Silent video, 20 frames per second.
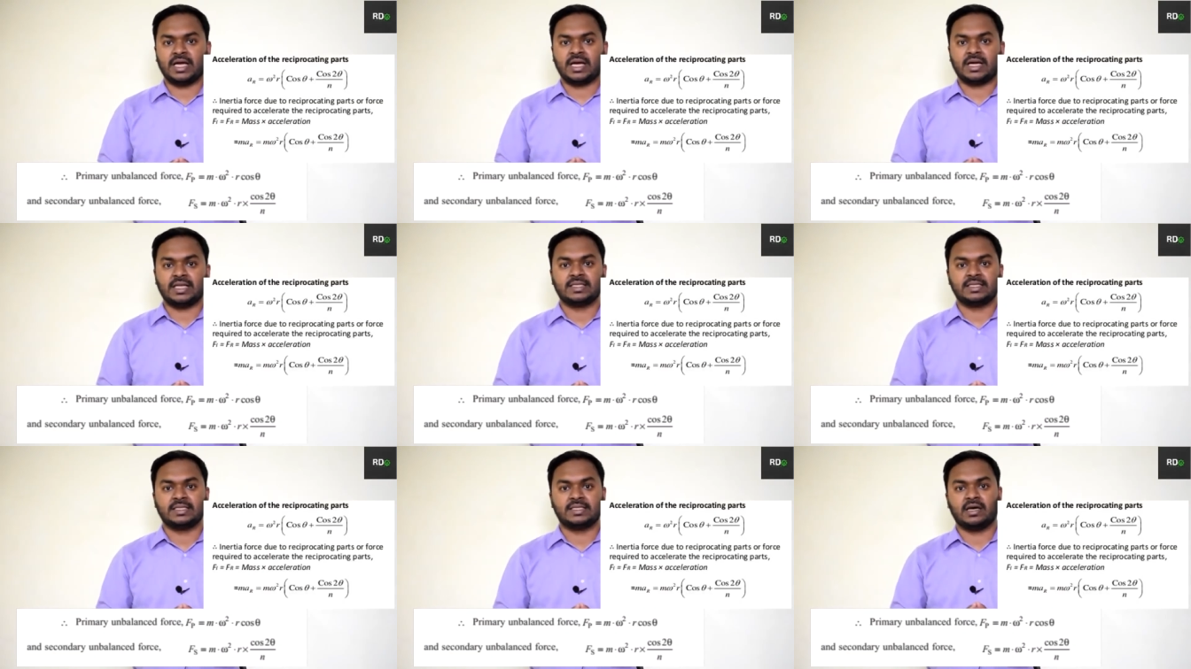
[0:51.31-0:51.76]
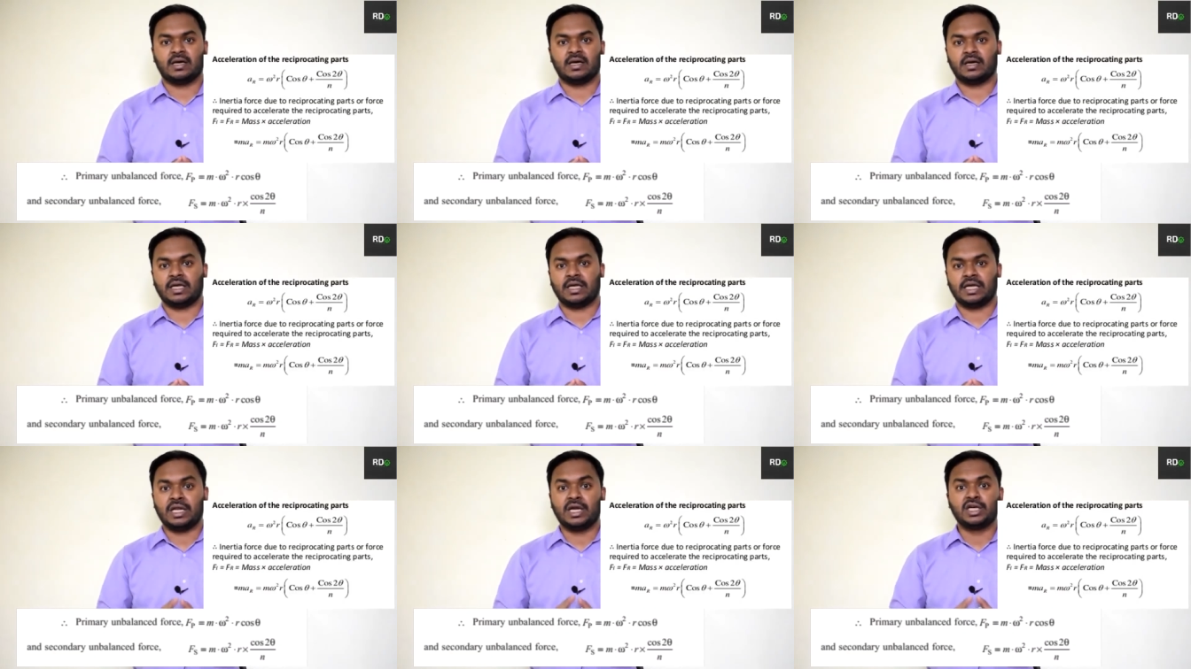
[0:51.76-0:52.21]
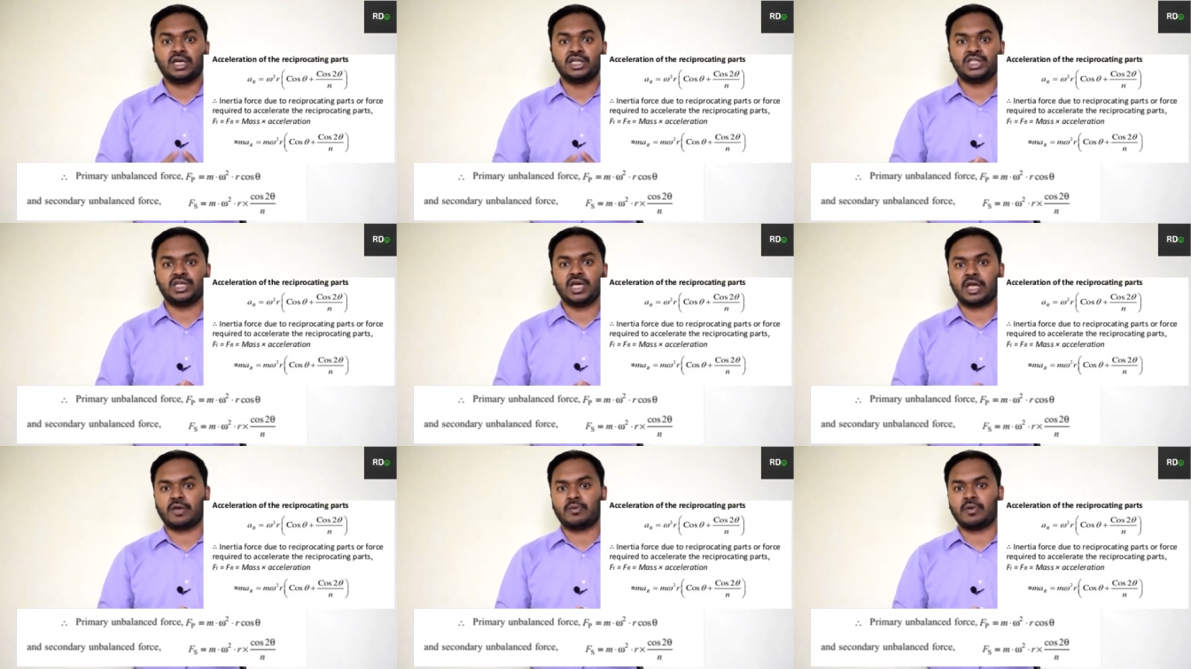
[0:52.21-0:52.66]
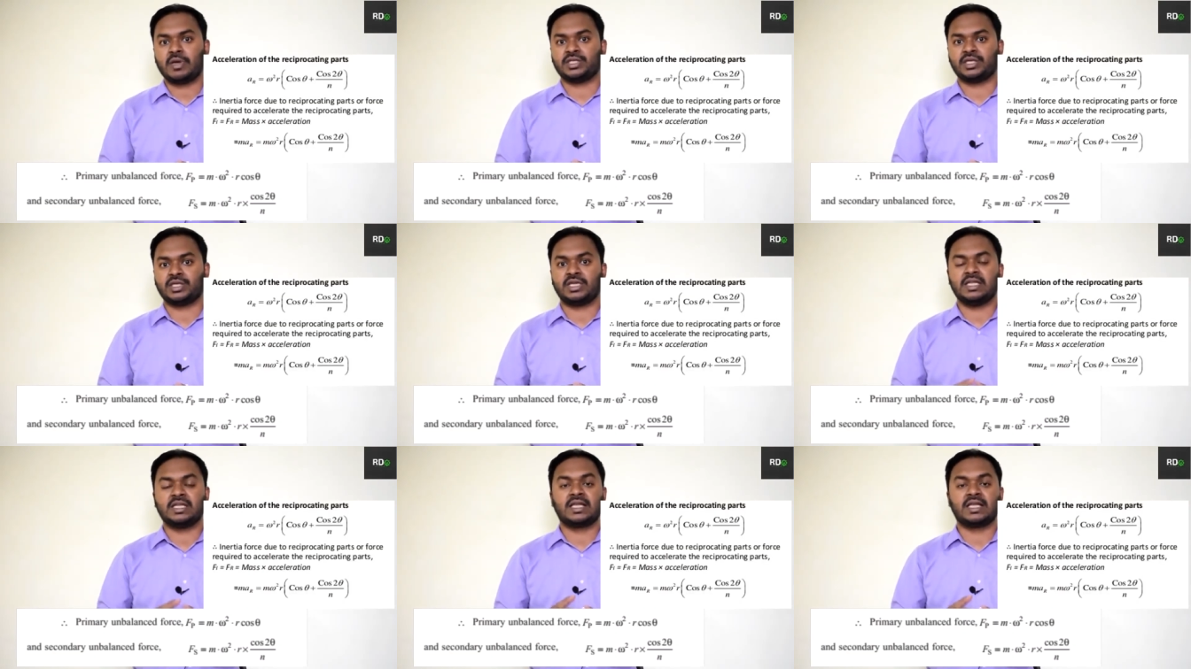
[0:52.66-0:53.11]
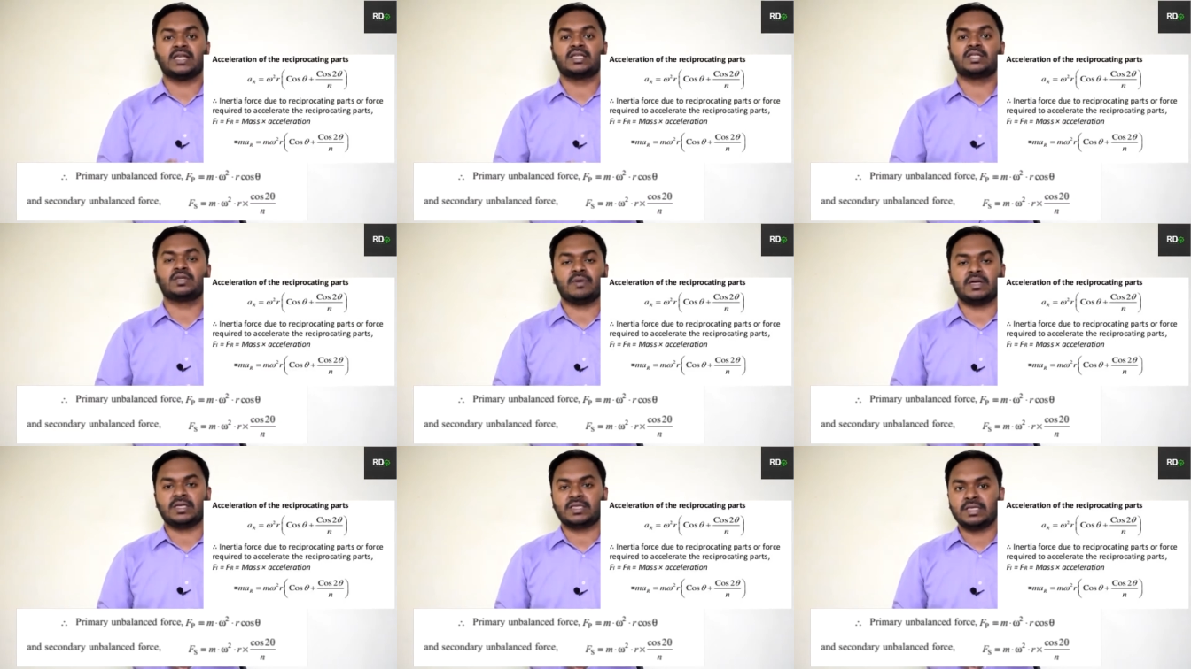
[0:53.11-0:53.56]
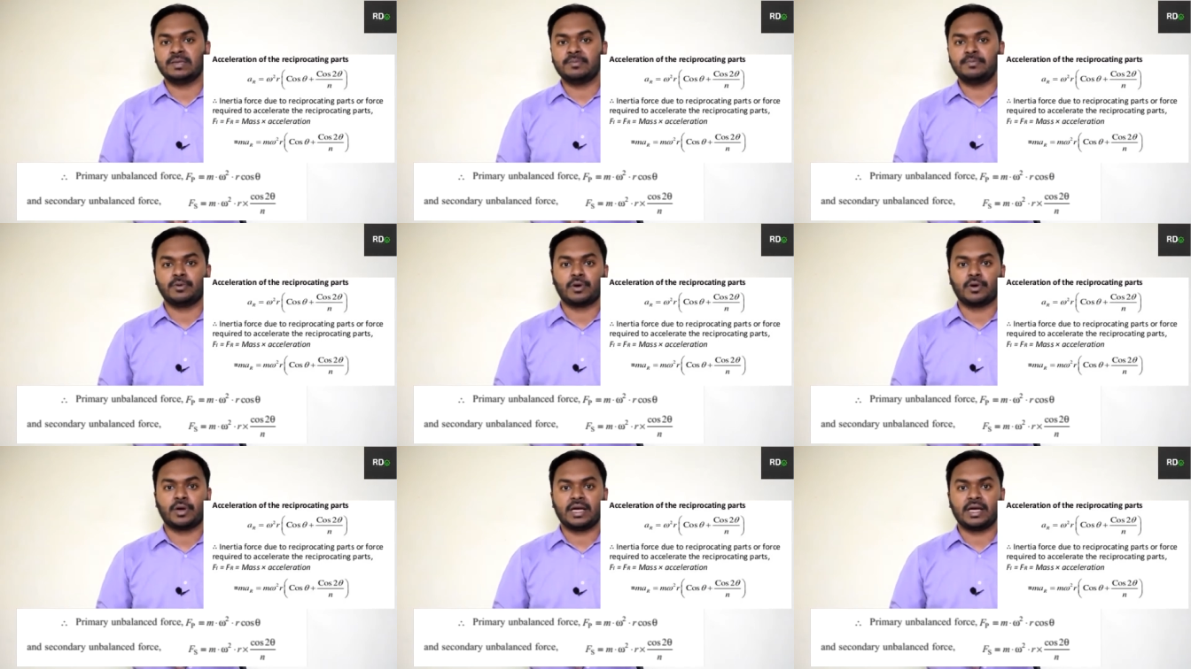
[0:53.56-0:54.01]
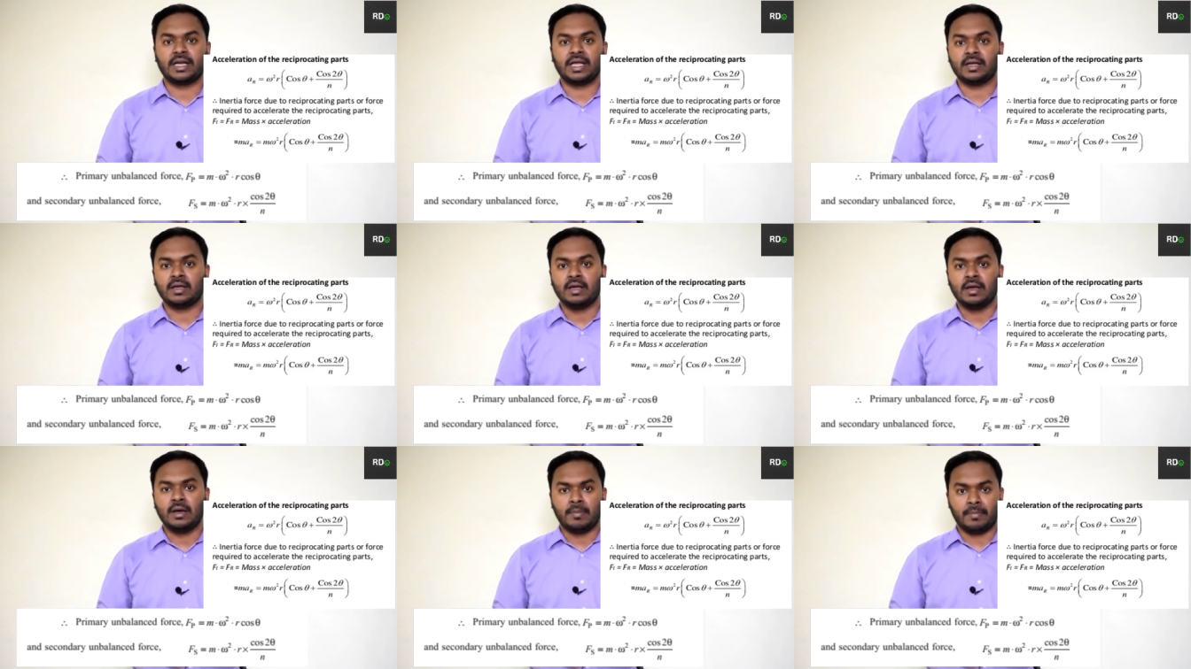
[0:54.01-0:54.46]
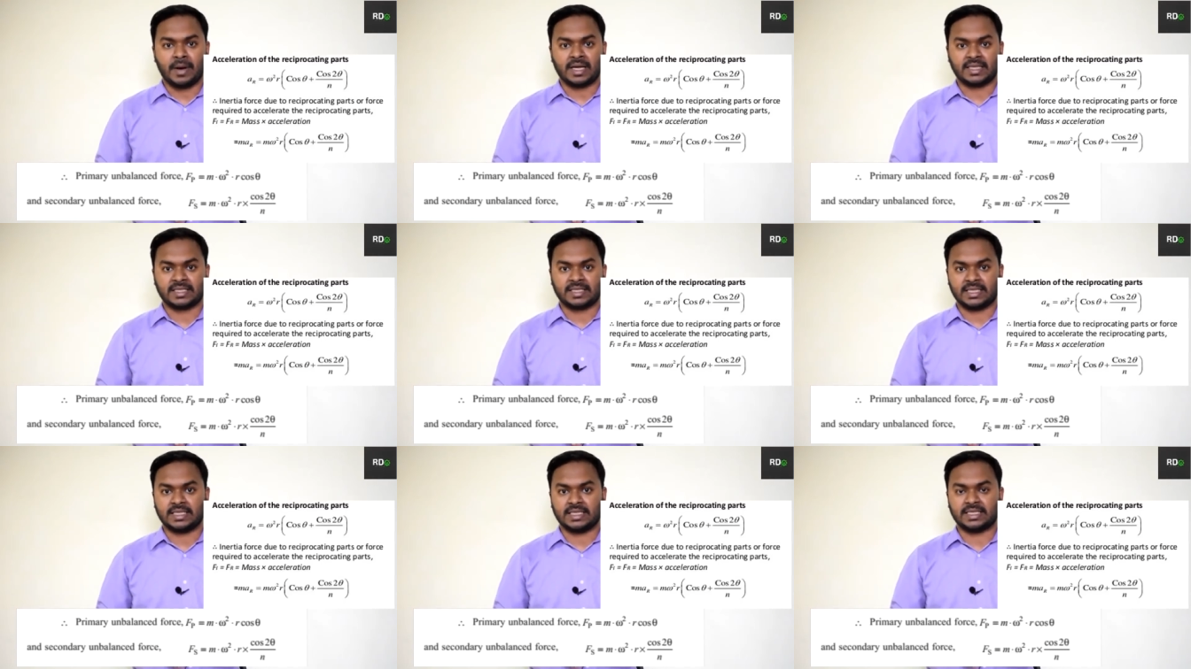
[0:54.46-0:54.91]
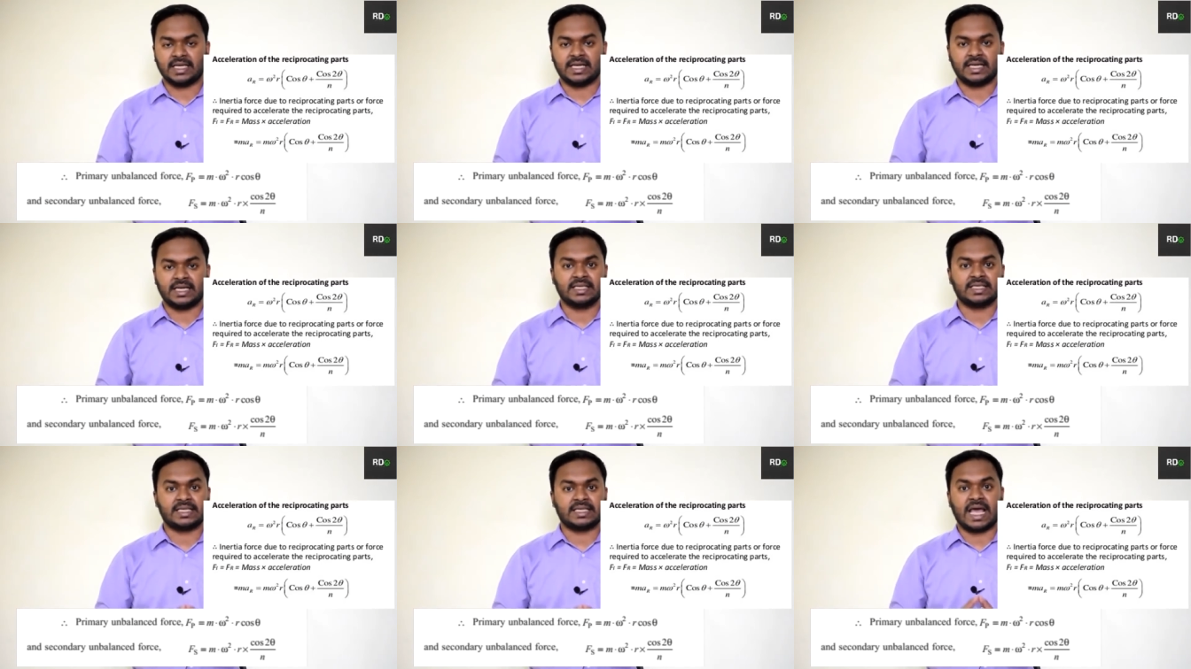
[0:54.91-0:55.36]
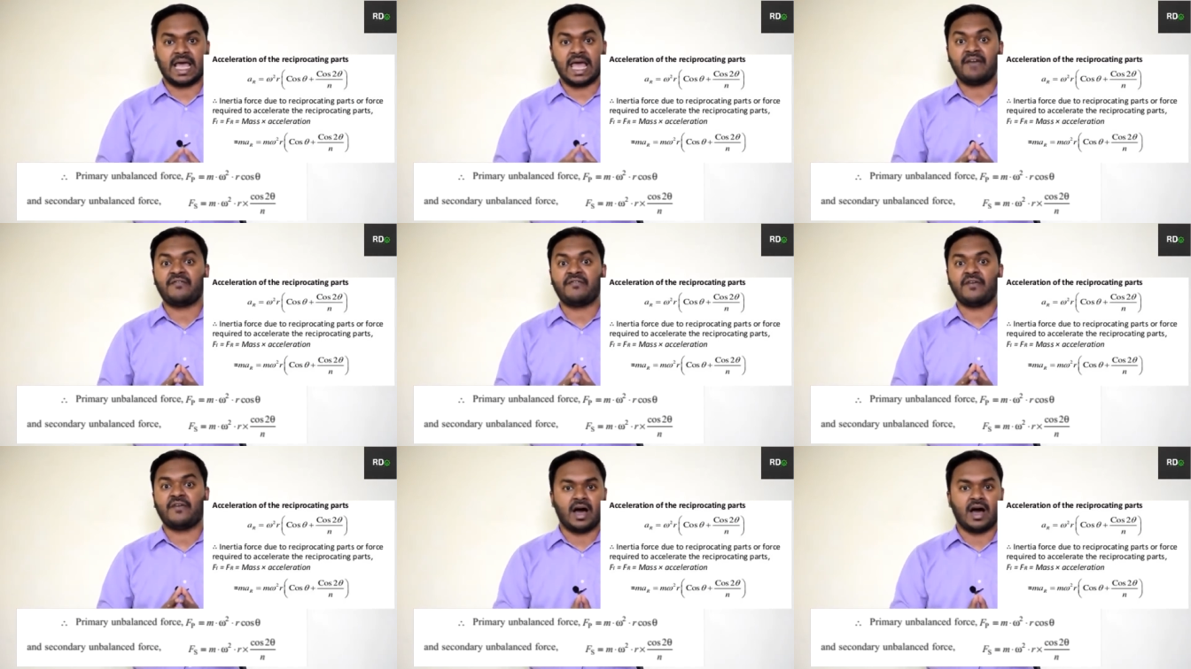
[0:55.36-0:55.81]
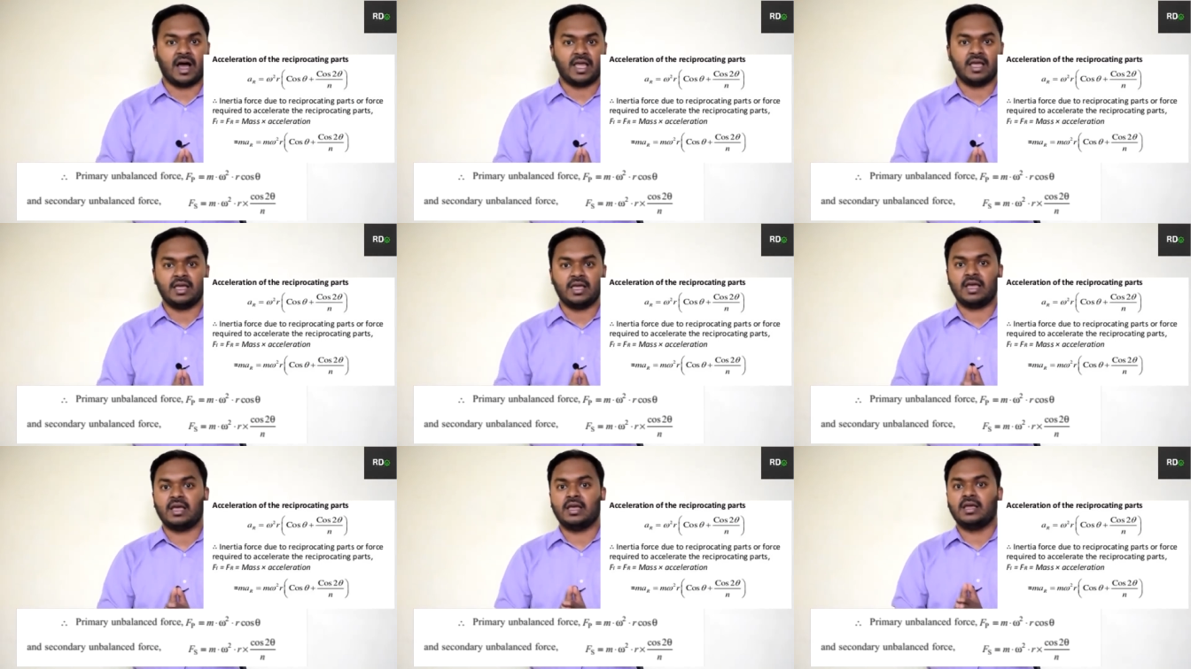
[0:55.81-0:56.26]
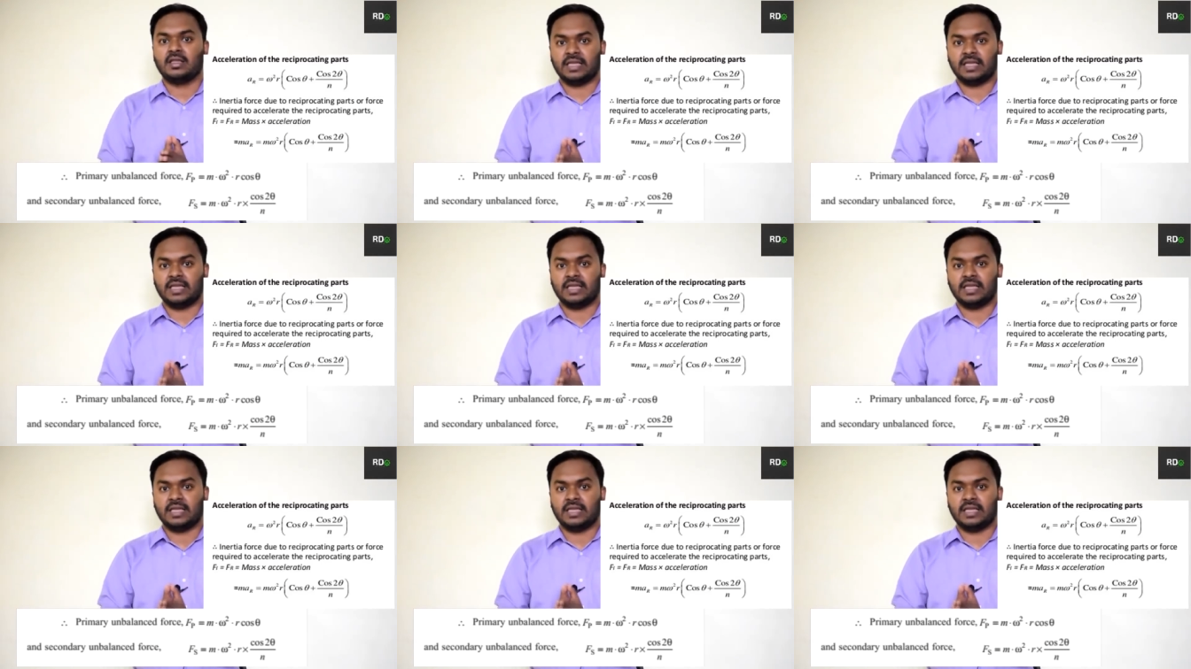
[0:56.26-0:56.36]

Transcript: that is the inertia equation in case of reciprocating masses, that is Fi,